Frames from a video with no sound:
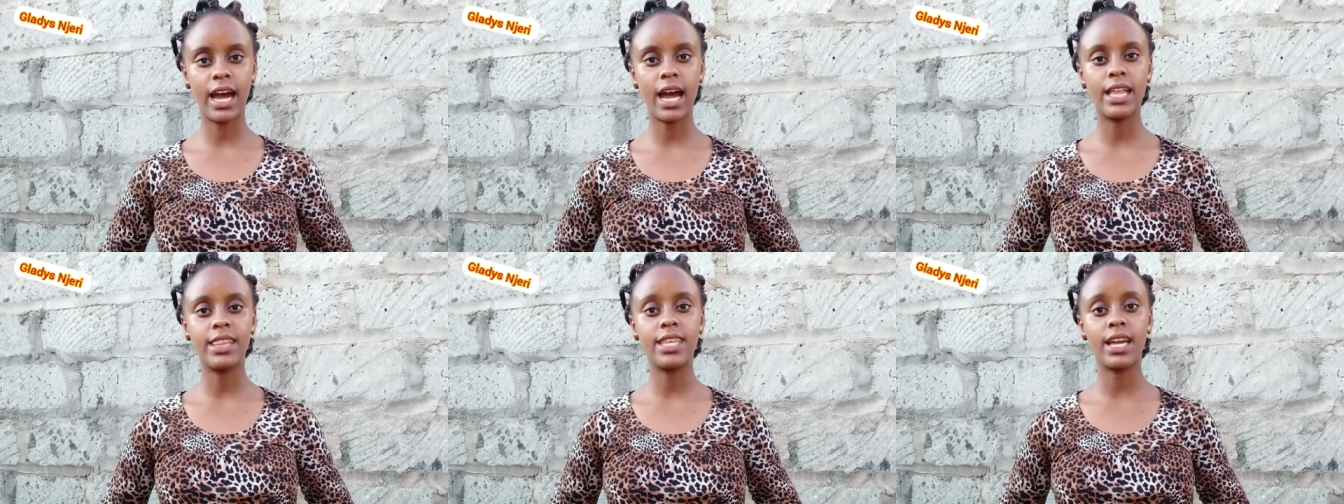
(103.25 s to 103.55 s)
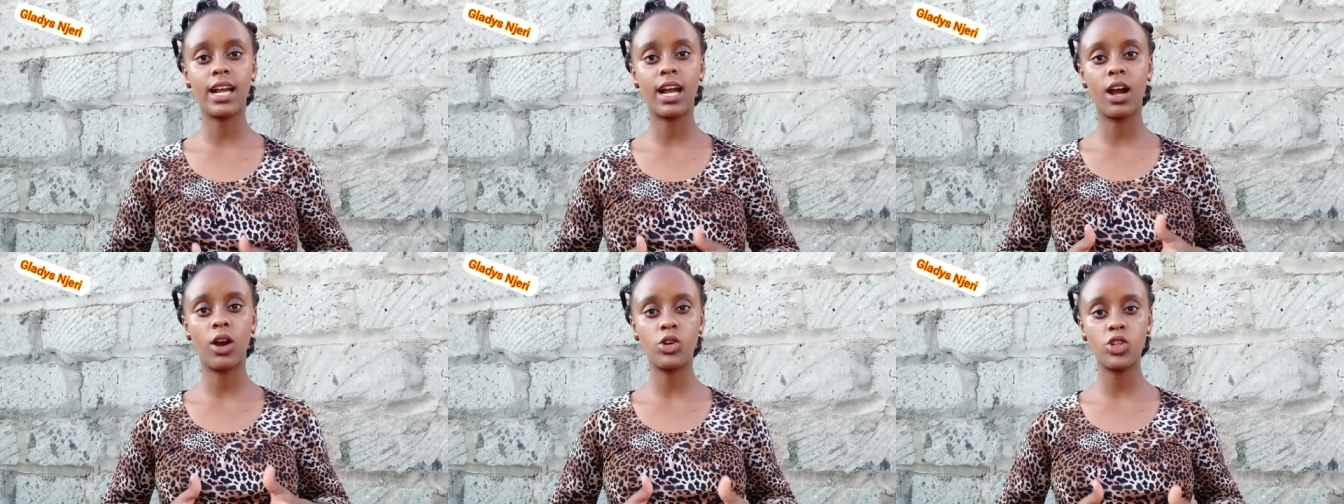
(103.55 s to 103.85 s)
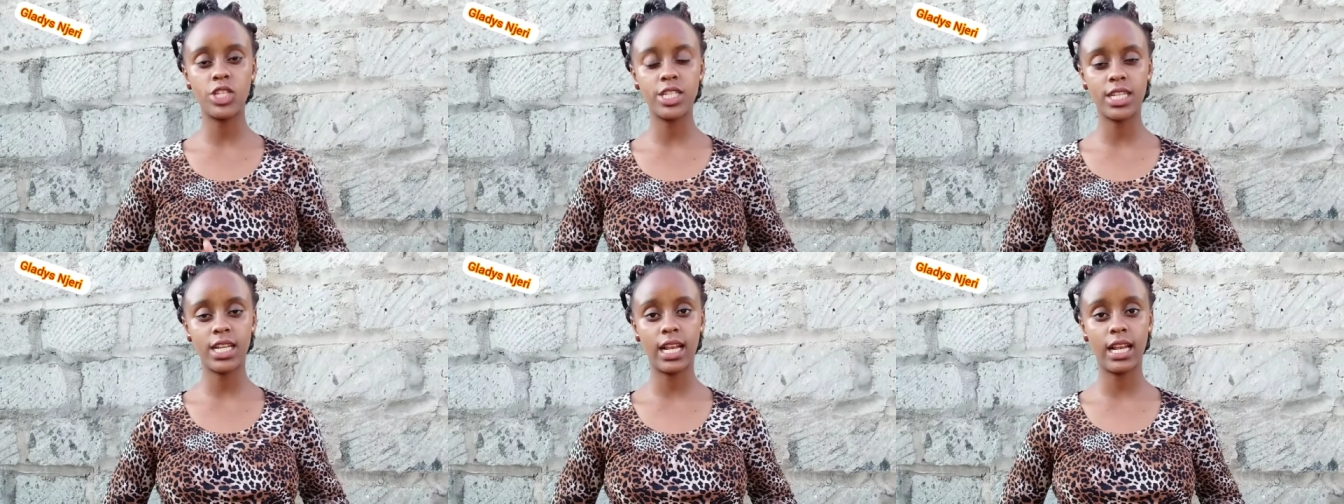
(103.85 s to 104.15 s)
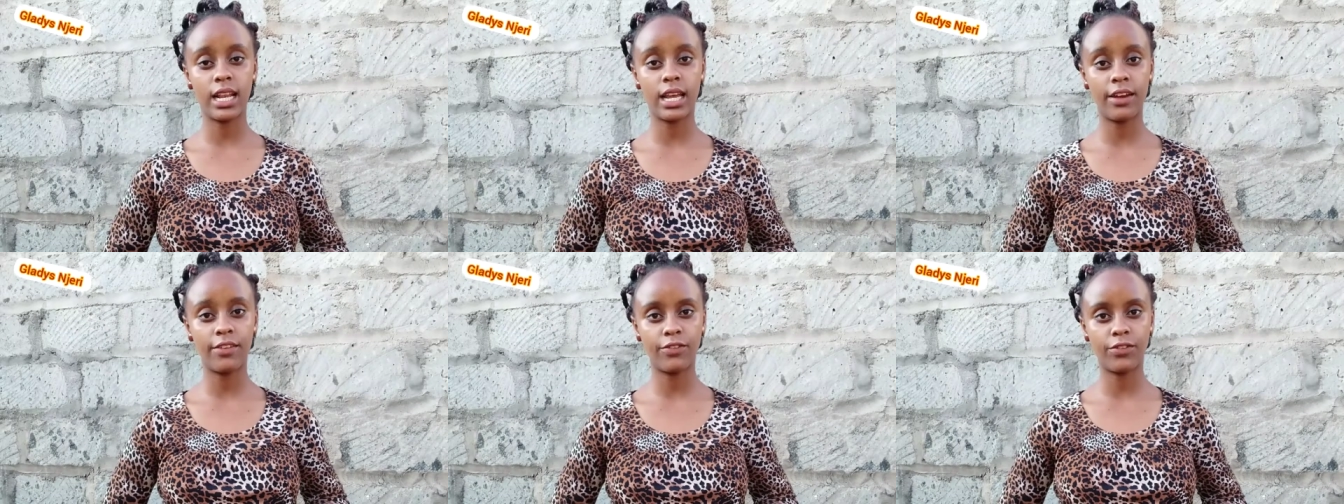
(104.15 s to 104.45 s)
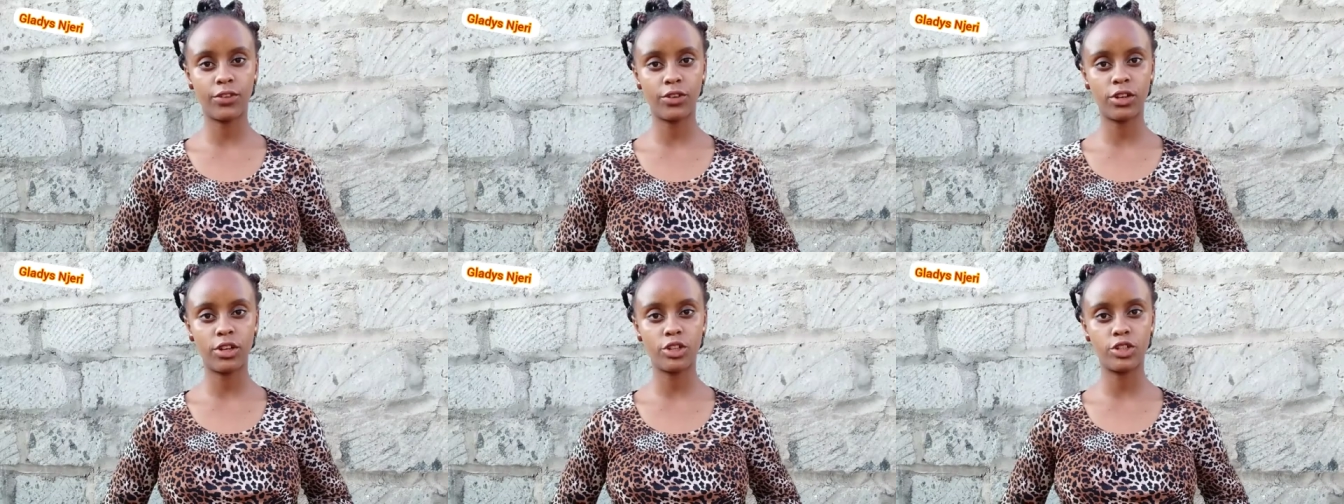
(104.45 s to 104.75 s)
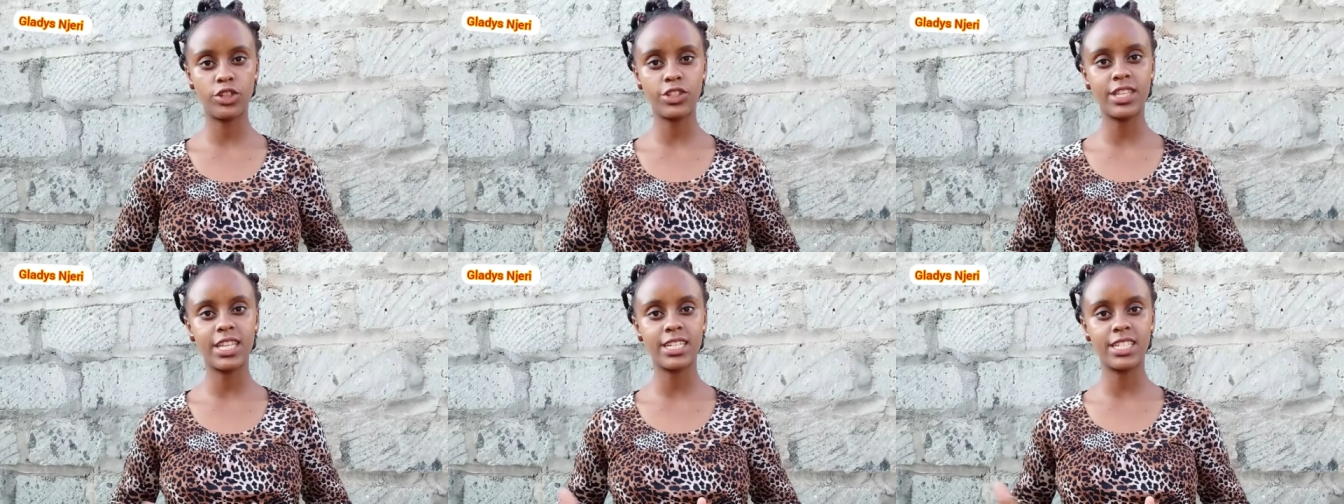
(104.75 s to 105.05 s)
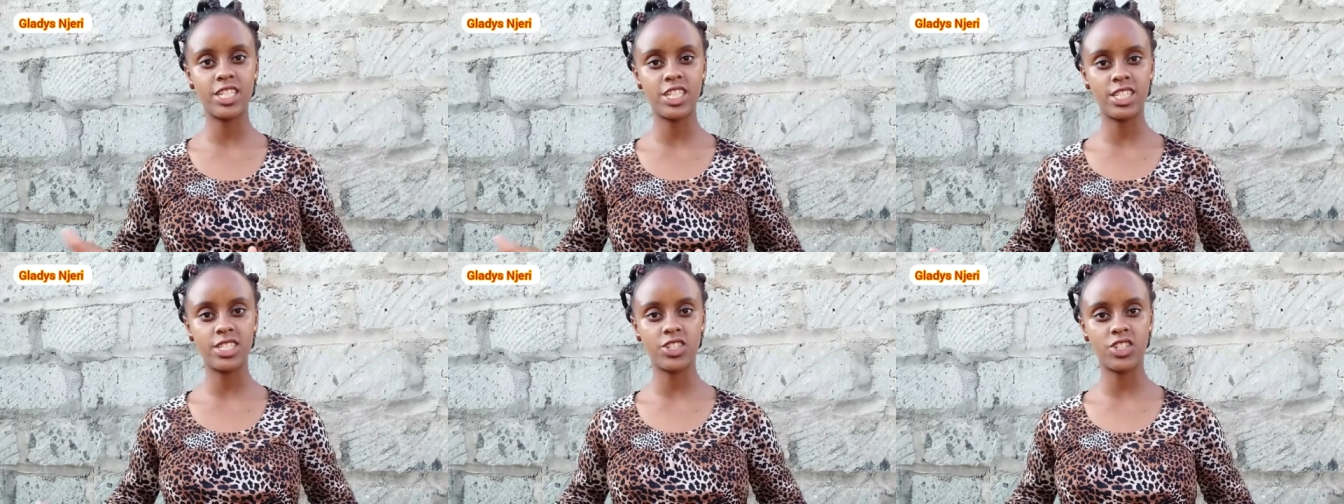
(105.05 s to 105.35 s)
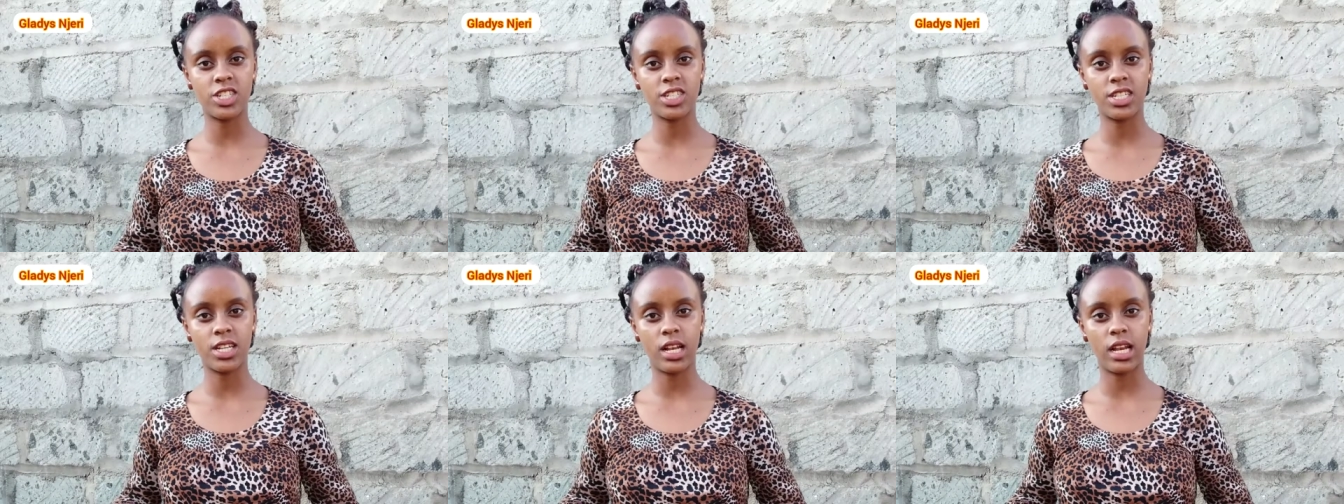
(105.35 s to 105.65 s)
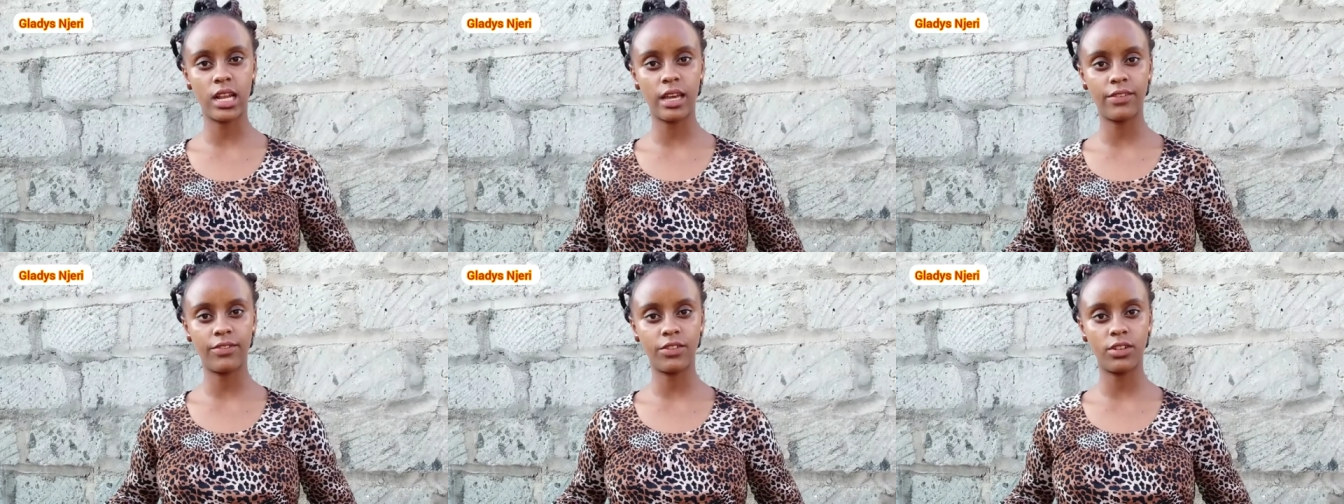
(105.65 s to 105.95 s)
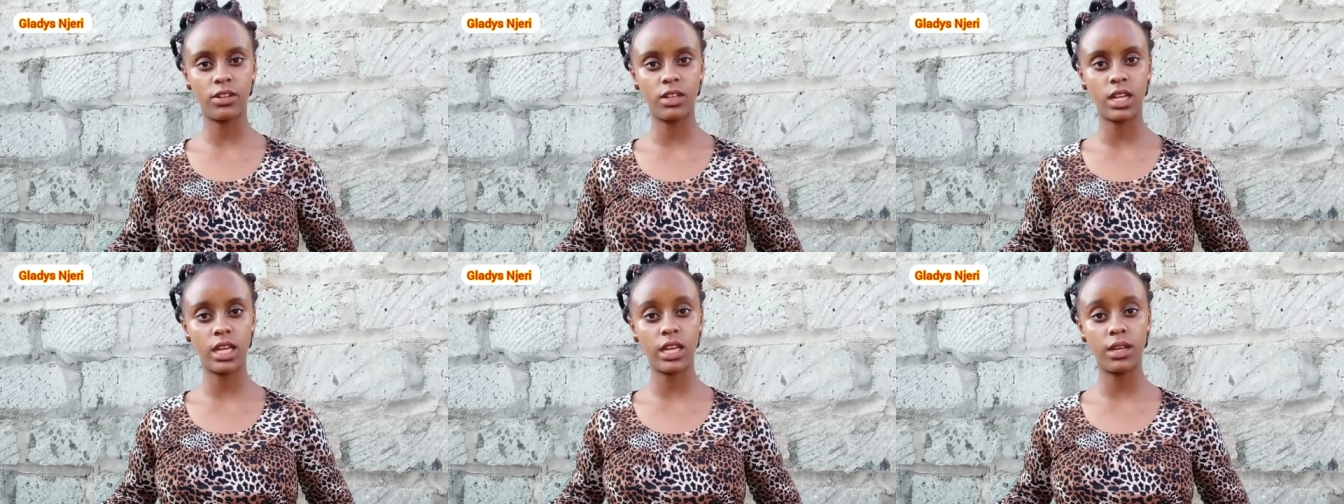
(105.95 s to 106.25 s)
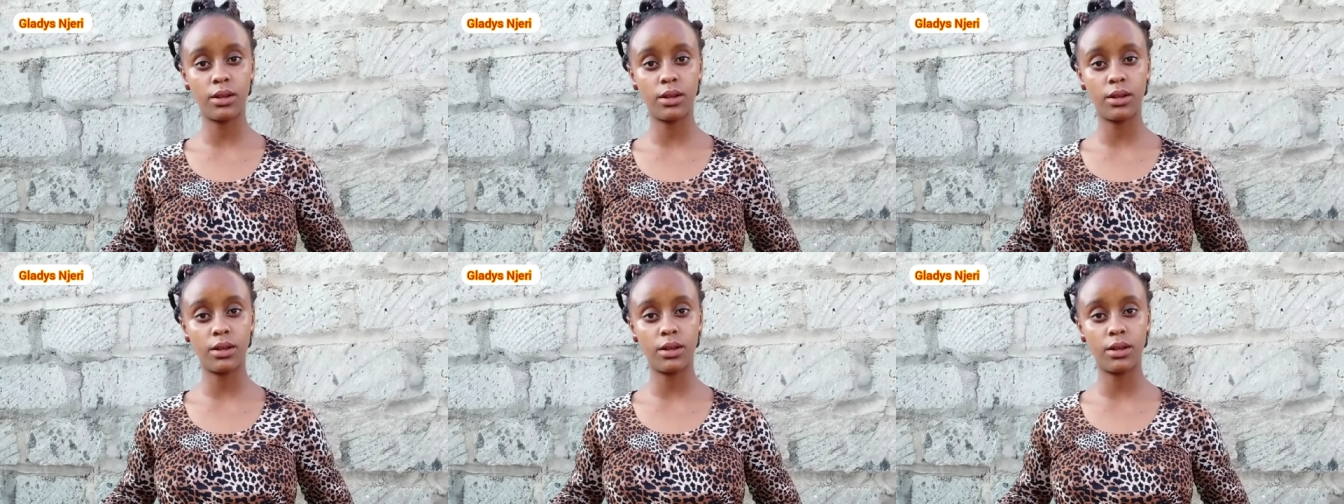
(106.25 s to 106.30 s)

at the county level, not the district level